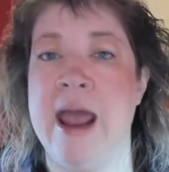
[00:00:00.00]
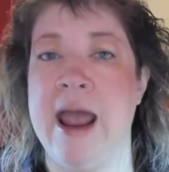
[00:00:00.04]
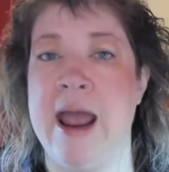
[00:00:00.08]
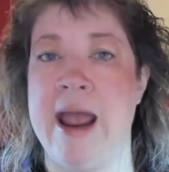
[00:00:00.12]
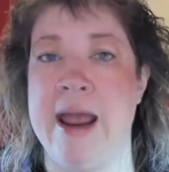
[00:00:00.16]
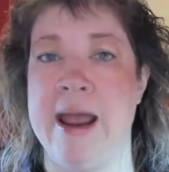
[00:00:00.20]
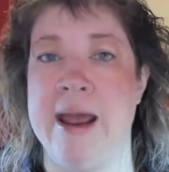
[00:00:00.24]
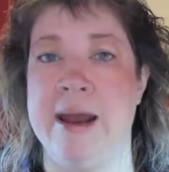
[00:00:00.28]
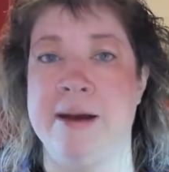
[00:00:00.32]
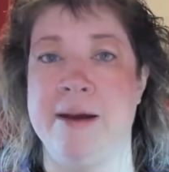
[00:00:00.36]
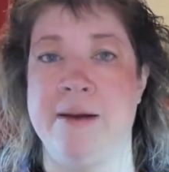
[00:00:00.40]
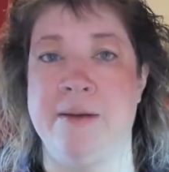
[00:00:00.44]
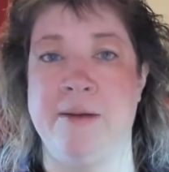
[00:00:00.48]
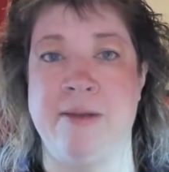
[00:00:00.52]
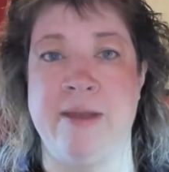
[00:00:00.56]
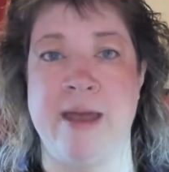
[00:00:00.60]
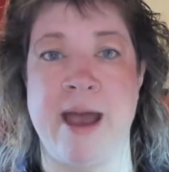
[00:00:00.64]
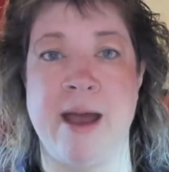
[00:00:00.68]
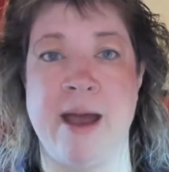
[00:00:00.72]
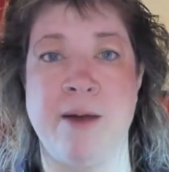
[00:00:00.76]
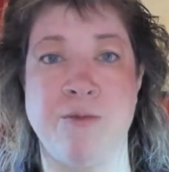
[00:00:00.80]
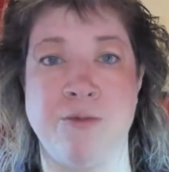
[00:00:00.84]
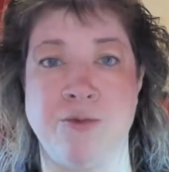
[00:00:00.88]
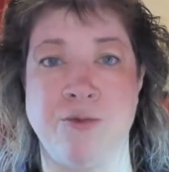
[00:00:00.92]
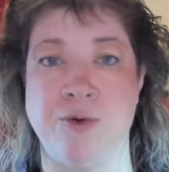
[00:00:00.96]
and
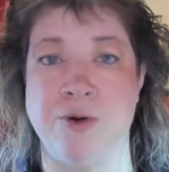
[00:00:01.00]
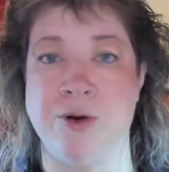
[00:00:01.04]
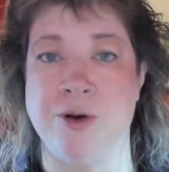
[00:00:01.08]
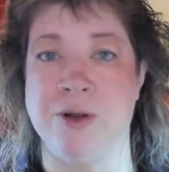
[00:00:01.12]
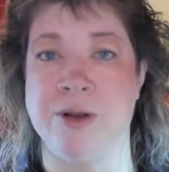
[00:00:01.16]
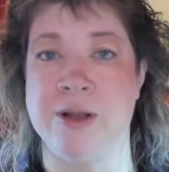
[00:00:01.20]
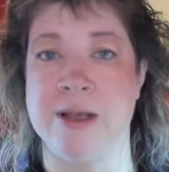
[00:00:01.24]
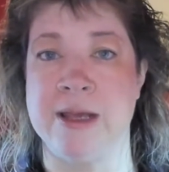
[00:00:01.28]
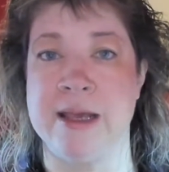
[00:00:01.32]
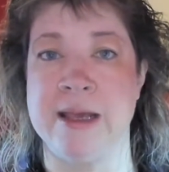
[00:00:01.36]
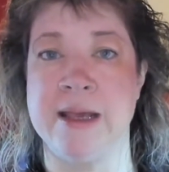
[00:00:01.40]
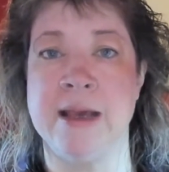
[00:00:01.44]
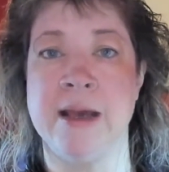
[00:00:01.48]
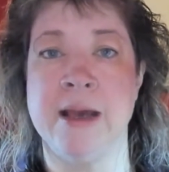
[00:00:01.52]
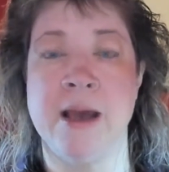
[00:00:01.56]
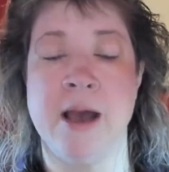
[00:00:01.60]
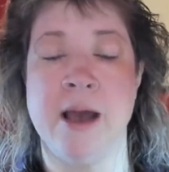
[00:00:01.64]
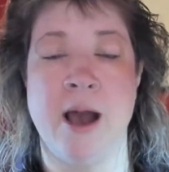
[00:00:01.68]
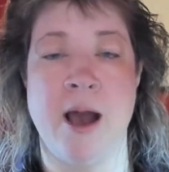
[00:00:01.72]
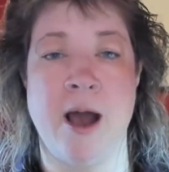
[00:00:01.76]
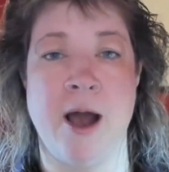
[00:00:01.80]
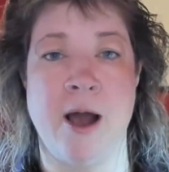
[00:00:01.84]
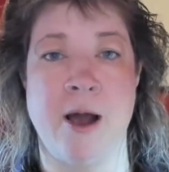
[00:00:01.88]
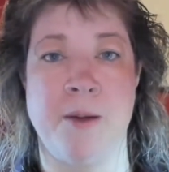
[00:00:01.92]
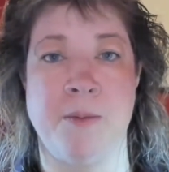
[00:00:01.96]
that really
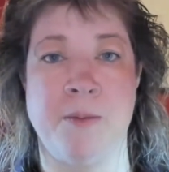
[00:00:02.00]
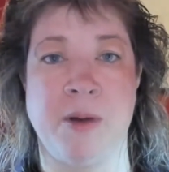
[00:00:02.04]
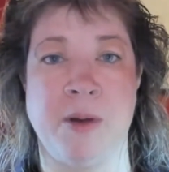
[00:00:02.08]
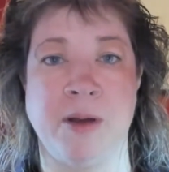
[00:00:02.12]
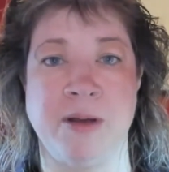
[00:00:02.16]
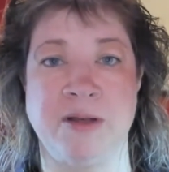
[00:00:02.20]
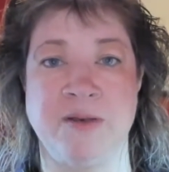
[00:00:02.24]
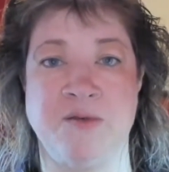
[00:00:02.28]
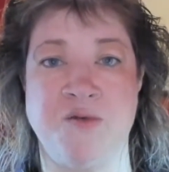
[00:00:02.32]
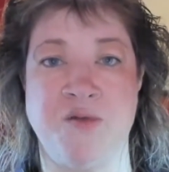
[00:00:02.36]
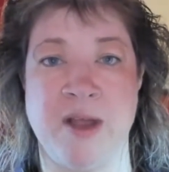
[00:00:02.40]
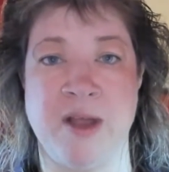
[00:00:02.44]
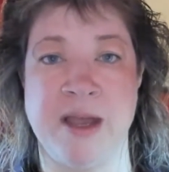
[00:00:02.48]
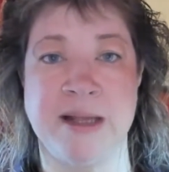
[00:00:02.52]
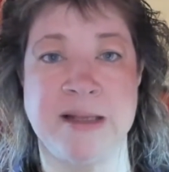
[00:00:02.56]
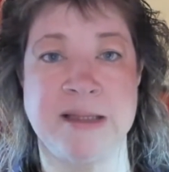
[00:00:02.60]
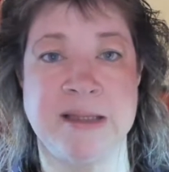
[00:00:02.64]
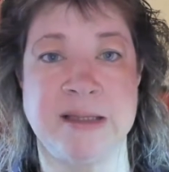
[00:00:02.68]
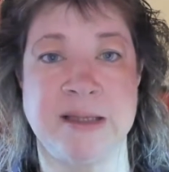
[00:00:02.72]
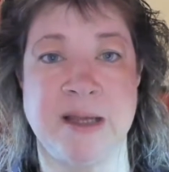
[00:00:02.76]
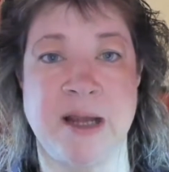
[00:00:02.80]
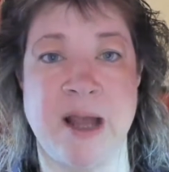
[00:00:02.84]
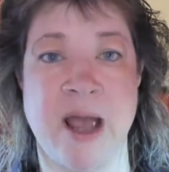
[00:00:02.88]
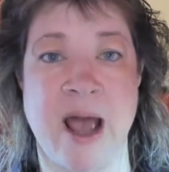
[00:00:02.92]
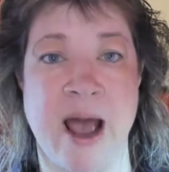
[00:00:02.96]
Um,
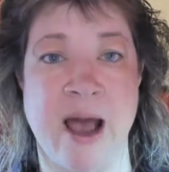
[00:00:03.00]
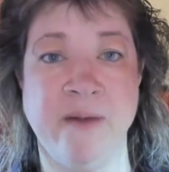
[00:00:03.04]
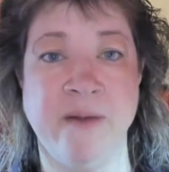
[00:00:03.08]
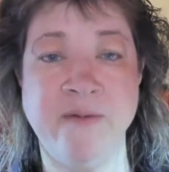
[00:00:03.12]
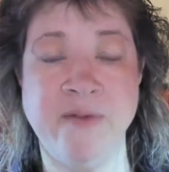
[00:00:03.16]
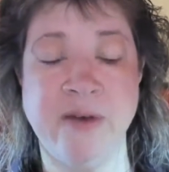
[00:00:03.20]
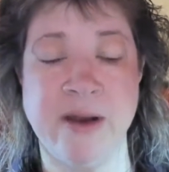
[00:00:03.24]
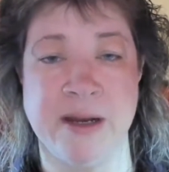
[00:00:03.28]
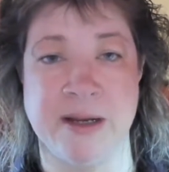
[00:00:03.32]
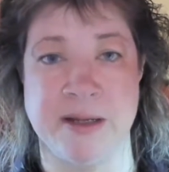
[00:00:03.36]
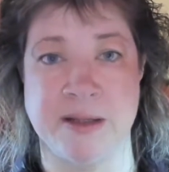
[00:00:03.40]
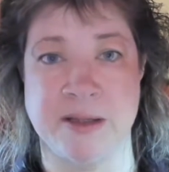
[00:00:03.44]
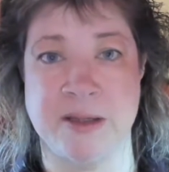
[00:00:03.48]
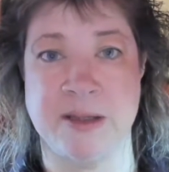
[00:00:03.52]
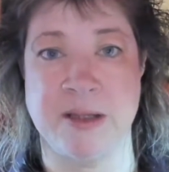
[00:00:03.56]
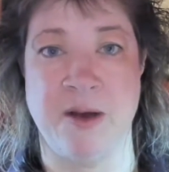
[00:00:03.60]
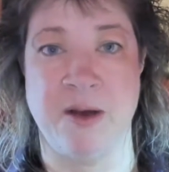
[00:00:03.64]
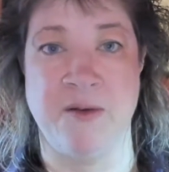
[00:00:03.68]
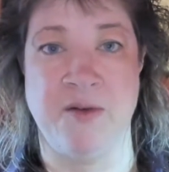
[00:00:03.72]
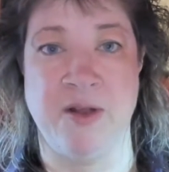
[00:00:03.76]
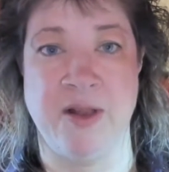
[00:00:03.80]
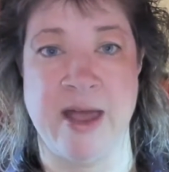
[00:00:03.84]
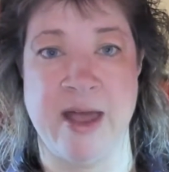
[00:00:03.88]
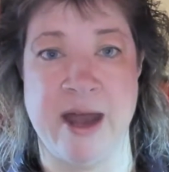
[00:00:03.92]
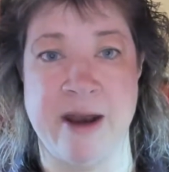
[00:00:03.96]
deflates the confidence
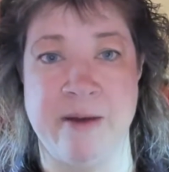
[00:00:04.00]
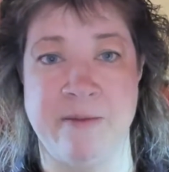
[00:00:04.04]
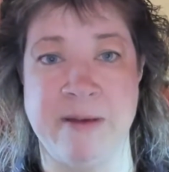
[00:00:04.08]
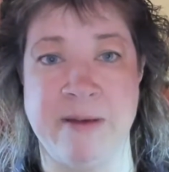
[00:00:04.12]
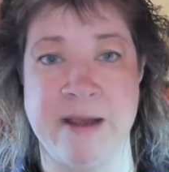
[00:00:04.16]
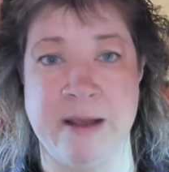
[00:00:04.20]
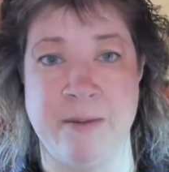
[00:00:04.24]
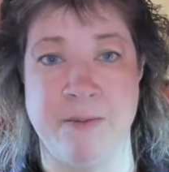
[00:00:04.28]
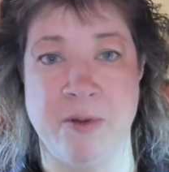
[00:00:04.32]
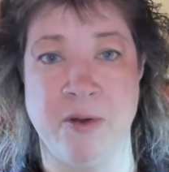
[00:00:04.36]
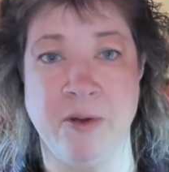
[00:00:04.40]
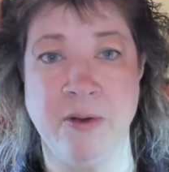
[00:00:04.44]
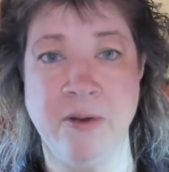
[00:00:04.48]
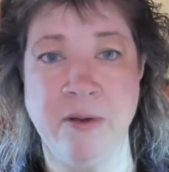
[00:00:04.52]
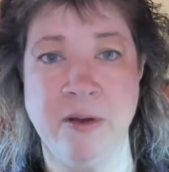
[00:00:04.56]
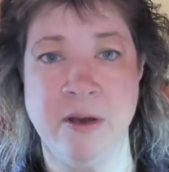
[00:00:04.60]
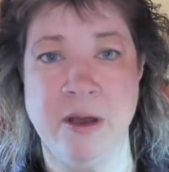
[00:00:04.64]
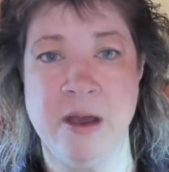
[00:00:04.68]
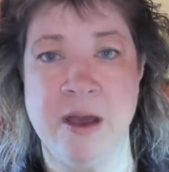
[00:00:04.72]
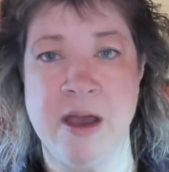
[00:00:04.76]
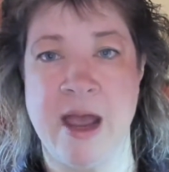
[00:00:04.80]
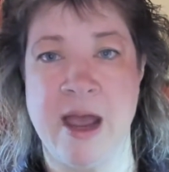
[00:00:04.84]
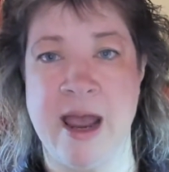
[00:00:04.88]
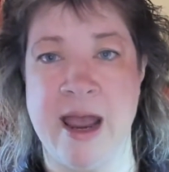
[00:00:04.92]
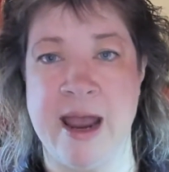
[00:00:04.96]
of a lot of people,
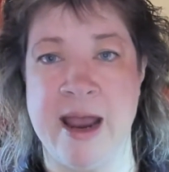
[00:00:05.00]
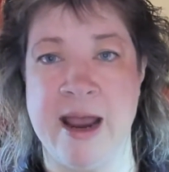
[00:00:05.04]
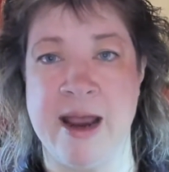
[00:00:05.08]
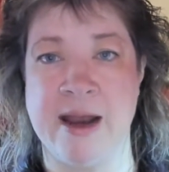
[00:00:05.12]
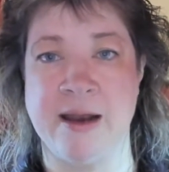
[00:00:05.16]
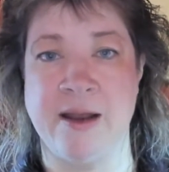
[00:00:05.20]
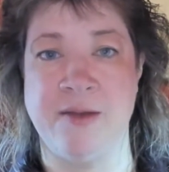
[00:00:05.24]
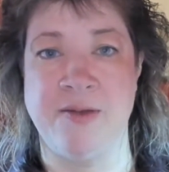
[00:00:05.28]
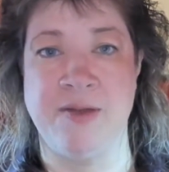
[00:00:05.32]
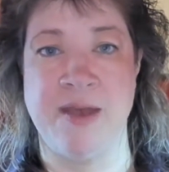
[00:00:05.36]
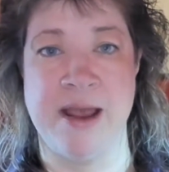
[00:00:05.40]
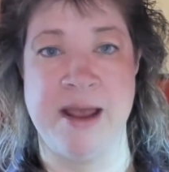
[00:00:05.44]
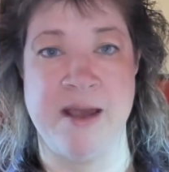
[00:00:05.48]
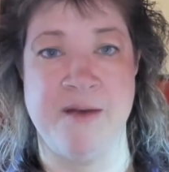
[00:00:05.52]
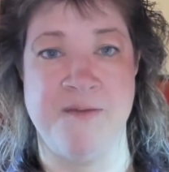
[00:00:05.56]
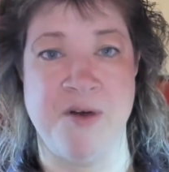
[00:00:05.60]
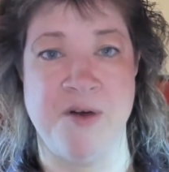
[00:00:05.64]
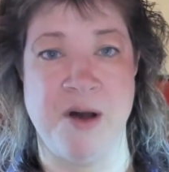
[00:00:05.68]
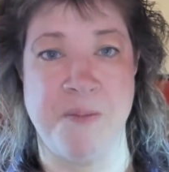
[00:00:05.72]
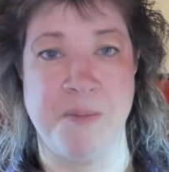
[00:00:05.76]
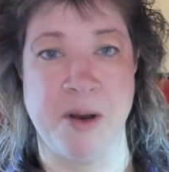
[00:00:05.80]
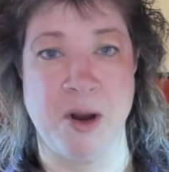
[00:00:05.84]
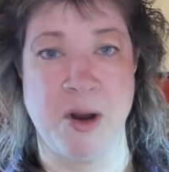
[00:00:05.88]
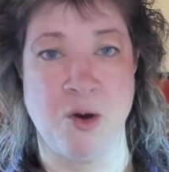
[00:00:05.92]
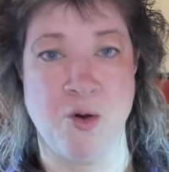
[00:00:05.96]
and they give
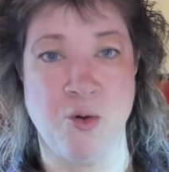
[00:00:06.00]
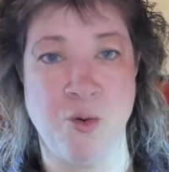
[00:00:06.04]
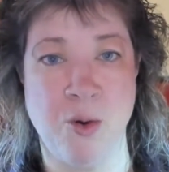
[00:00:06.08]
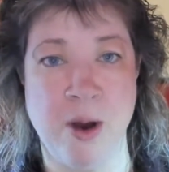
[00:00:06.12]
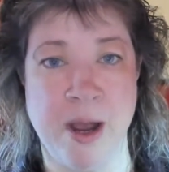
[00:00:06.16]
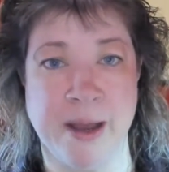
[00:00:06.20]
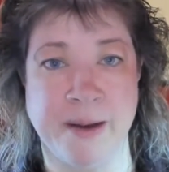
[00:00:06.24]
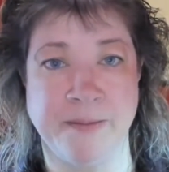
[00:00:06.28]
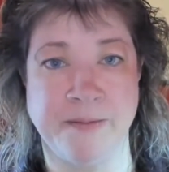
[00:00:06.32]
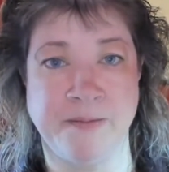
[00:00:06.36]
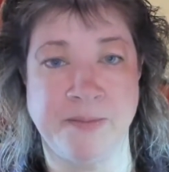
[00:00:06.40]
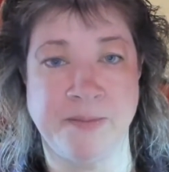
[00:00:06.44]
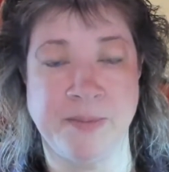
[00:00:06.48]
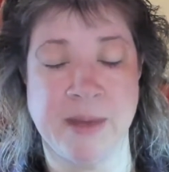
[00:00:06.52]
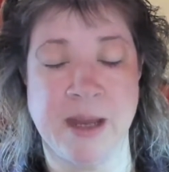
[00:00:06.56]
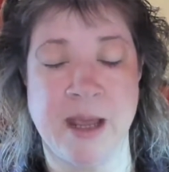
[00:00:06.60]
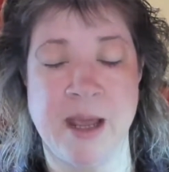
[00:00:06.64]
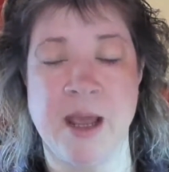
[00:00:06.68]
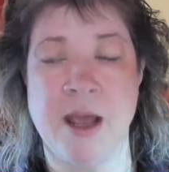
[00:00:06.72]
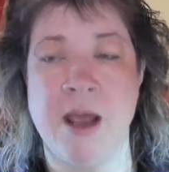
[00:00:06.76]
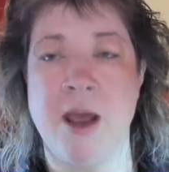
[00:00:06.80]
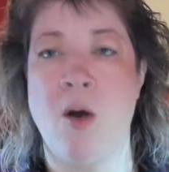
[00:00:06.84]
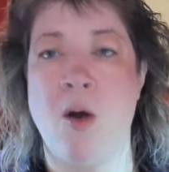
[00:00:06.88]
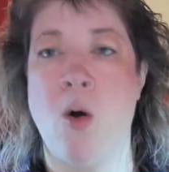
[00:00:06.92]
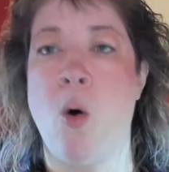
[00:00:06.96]
up and quit.
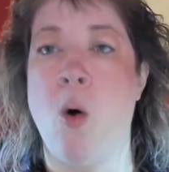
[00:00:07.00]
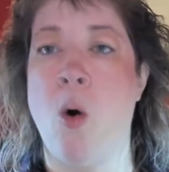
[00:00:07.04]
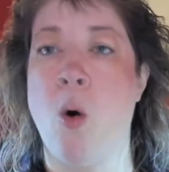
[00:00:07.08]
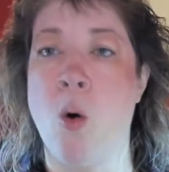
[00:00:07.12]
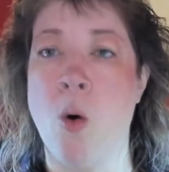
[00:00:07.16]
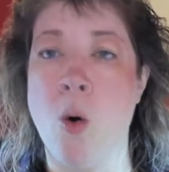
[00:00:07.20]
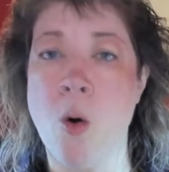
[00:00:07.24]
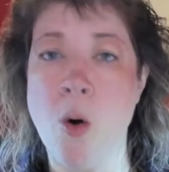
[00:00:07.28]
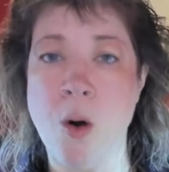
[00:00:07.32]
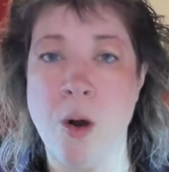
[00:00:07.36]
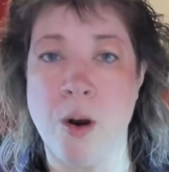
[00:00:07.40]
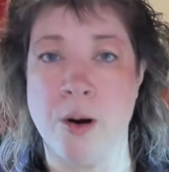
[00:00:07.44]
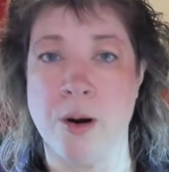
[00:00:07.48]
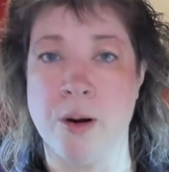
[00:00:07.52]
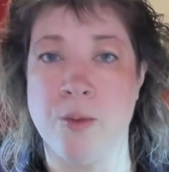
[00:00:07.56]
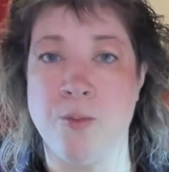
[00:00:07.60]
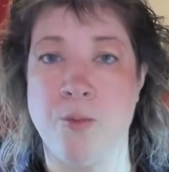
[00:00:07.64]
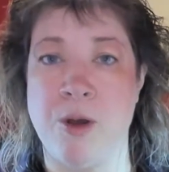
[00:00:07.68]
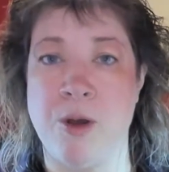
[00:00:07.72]
Or